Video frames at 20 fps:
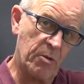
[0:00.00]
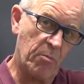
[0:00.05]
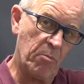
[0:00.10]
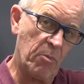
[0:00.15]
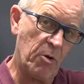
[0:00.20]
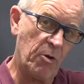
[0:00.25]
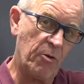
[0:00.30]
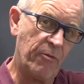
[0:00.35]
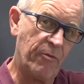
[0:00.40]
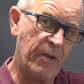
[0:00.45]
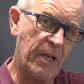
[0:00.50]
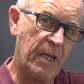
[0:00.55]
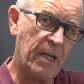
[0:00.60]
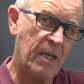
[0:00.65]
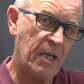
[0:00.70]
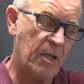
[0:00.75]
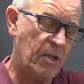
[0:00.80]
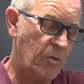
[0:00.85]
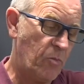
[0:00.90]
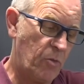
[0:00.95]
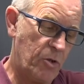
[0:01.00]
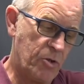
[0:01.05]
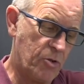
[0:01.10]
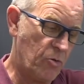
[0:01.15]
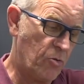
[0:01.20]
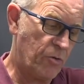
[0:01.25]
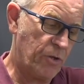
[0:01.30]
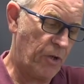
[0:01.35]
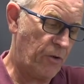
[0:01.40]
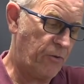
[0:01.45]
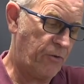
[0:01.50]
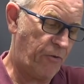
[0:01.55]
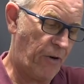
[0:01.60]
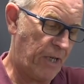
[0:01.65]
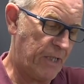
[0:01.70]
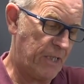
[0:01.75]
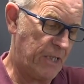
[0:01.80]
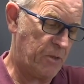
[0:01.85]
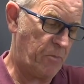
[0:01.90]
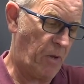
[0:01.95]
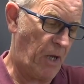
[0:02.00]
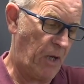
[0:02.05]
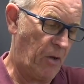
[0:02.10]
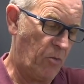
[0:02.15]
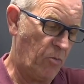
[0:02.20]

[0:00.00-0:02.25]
move it, we saw no threat display.